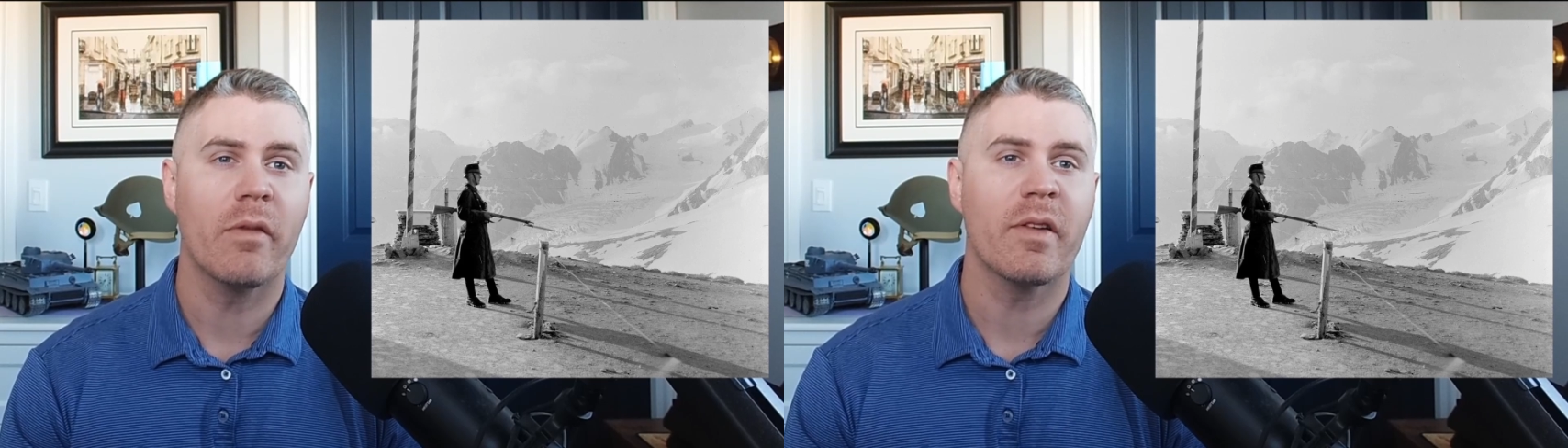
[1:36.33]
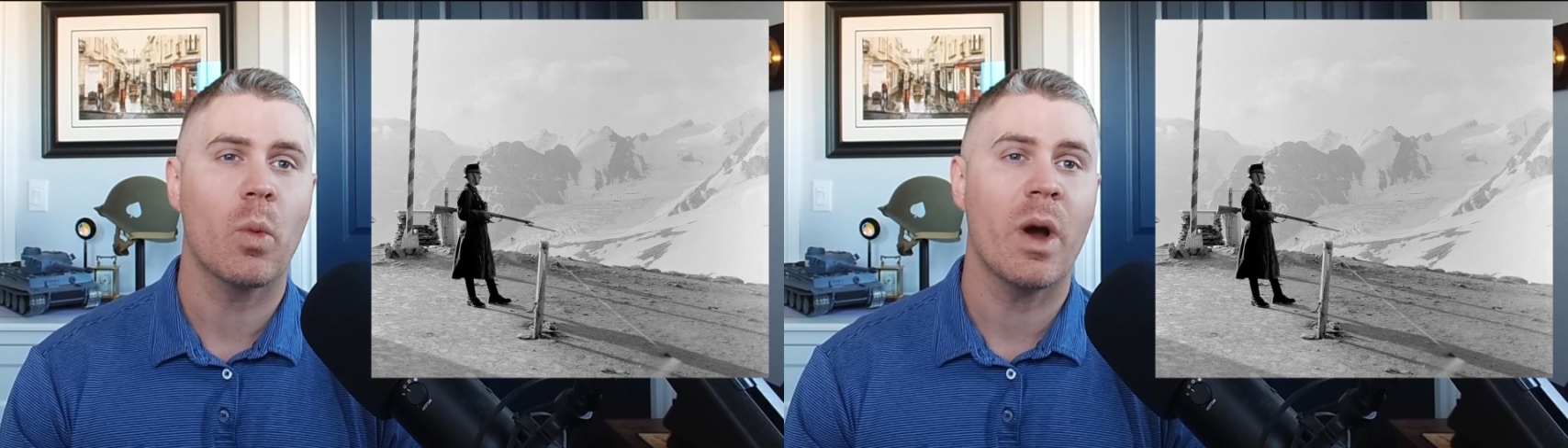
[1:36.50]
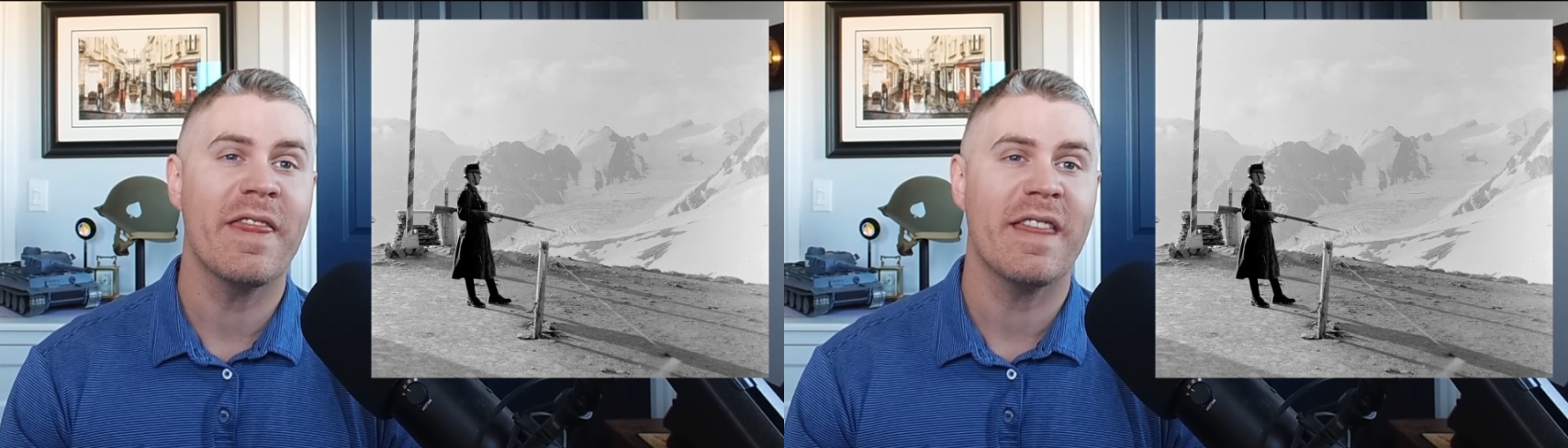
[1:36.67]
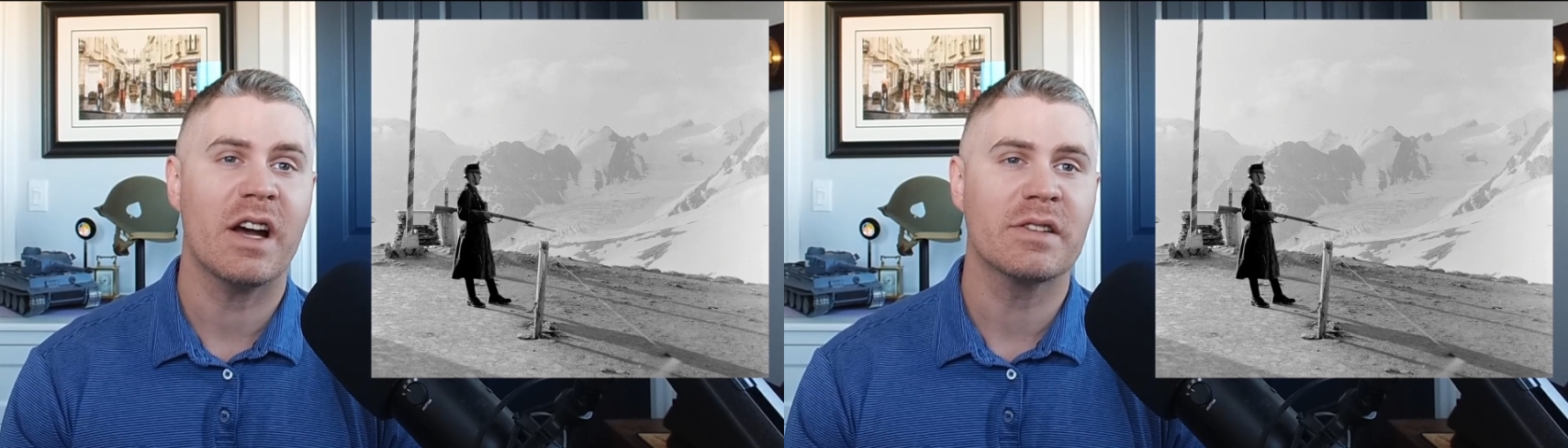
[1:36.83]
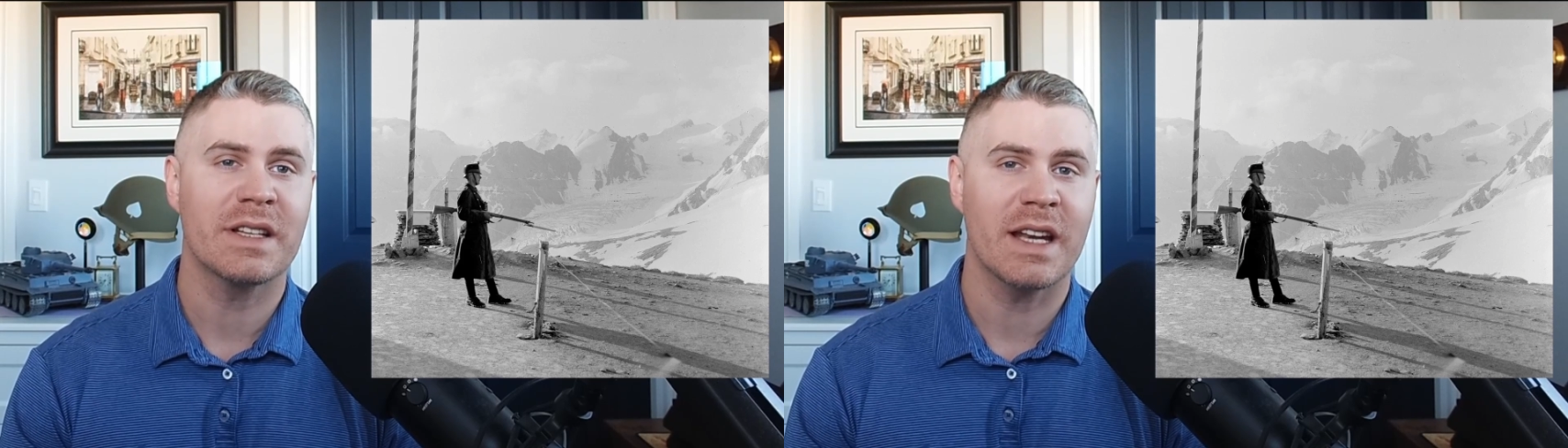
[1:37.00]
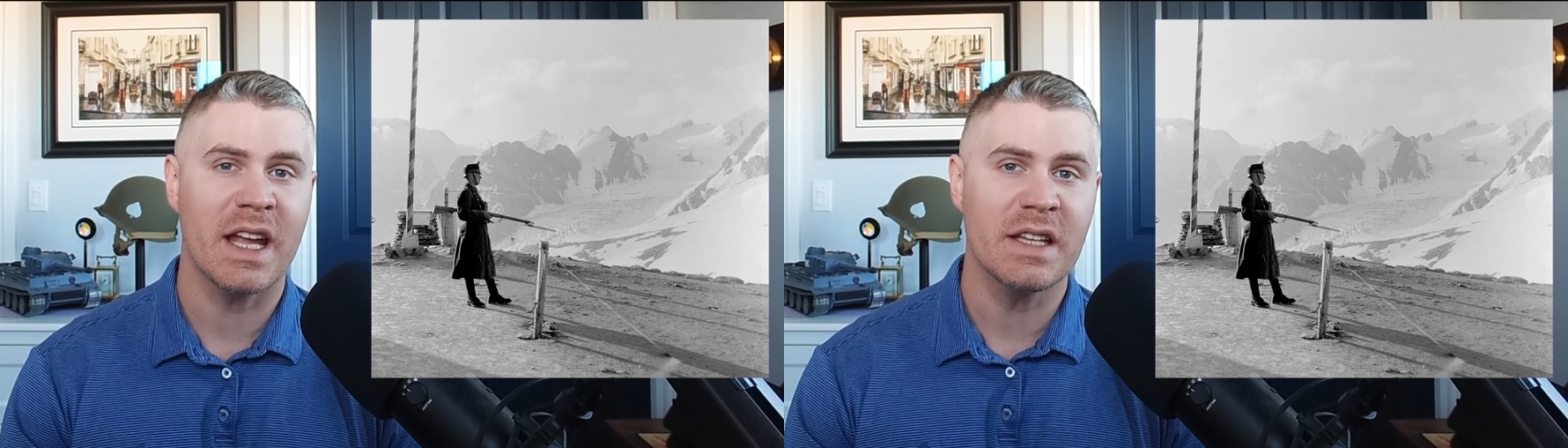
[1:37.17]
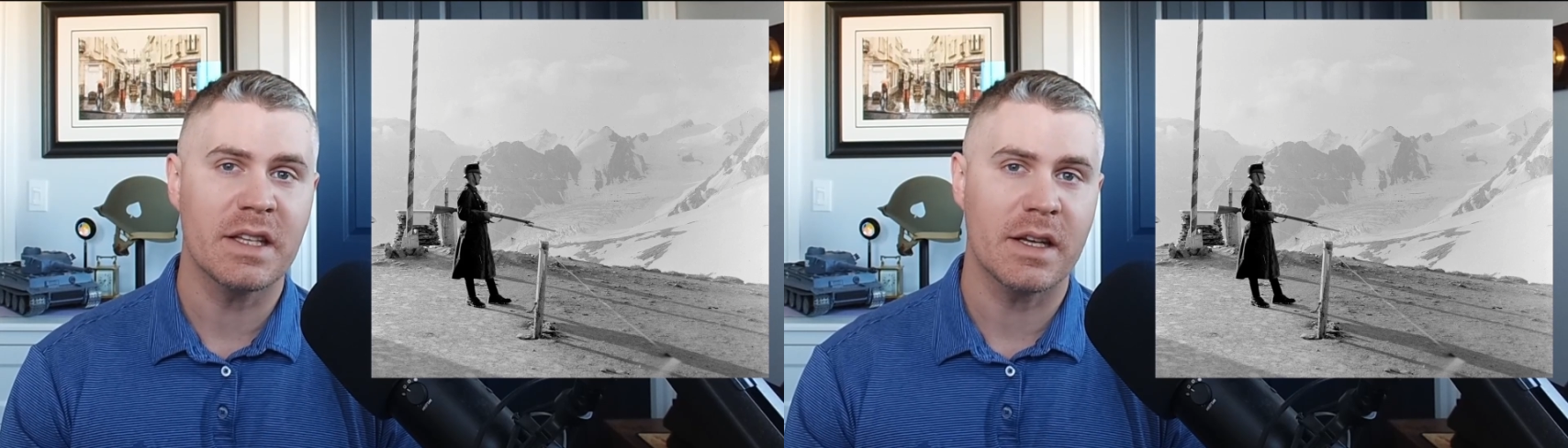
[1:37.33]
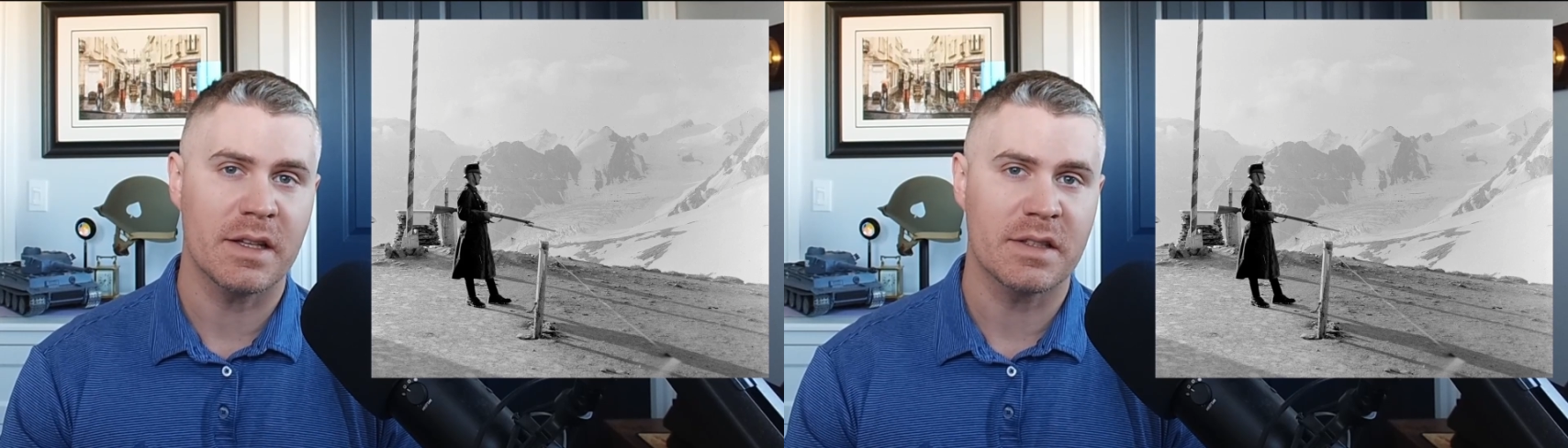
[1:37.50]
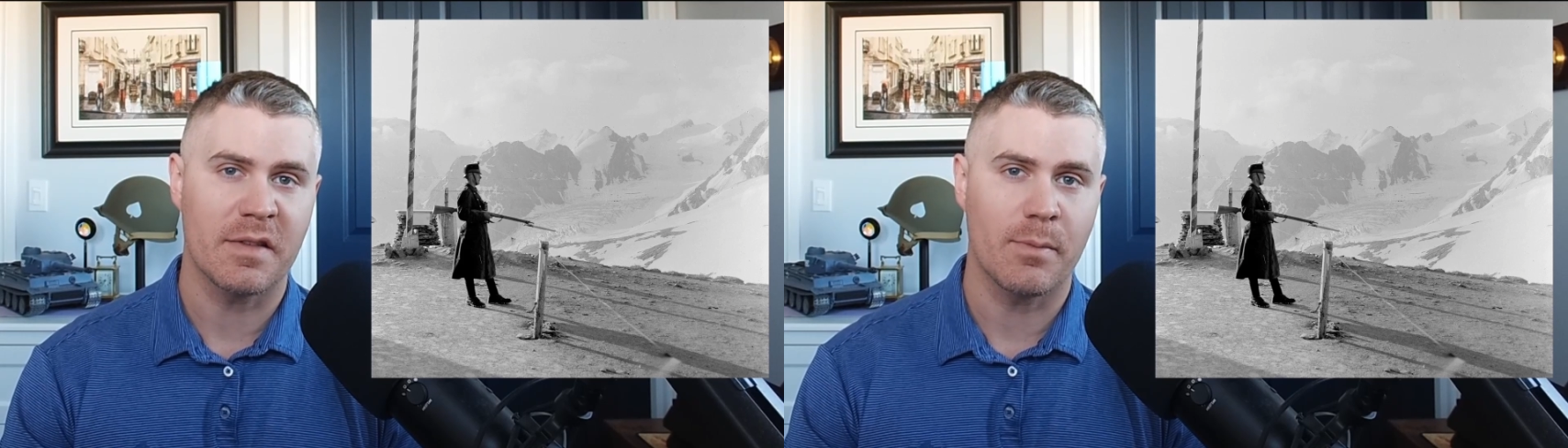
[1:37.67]
over 1,000
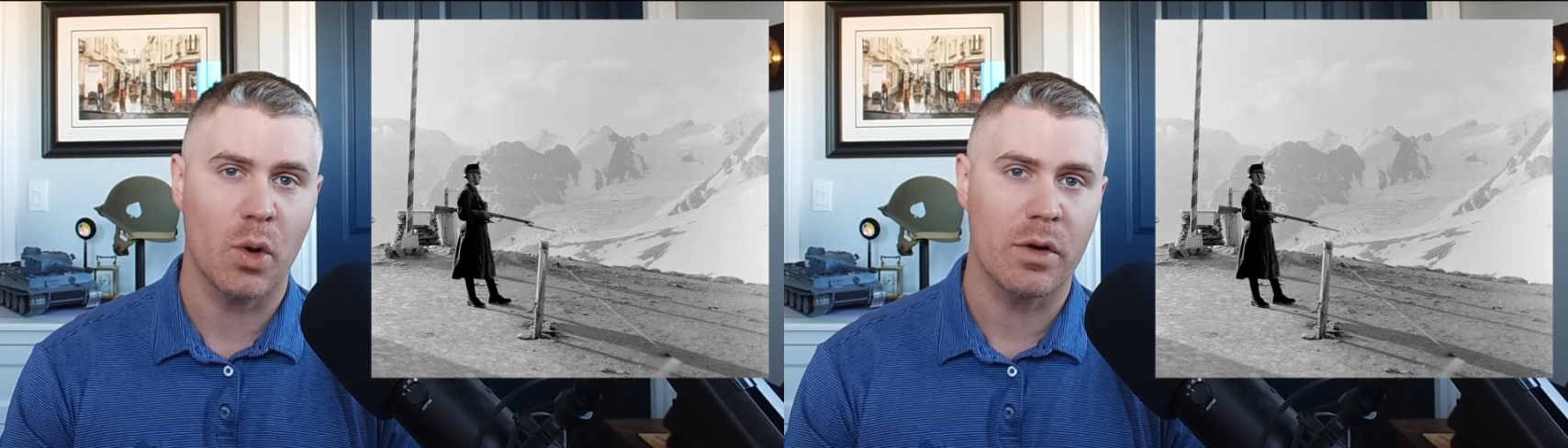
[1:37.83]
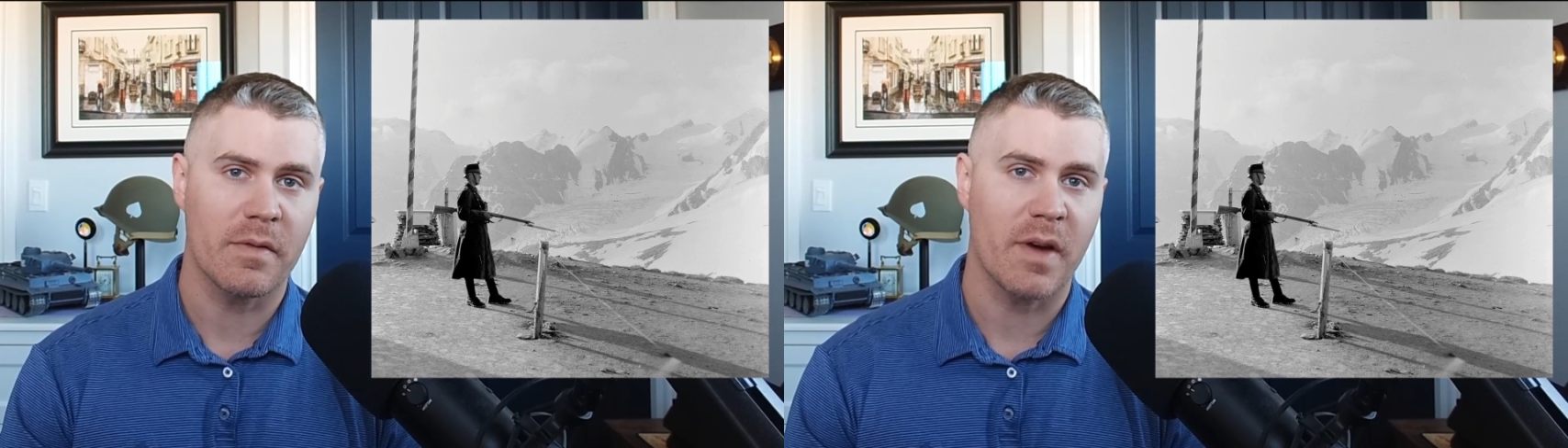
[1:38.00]
incidents of border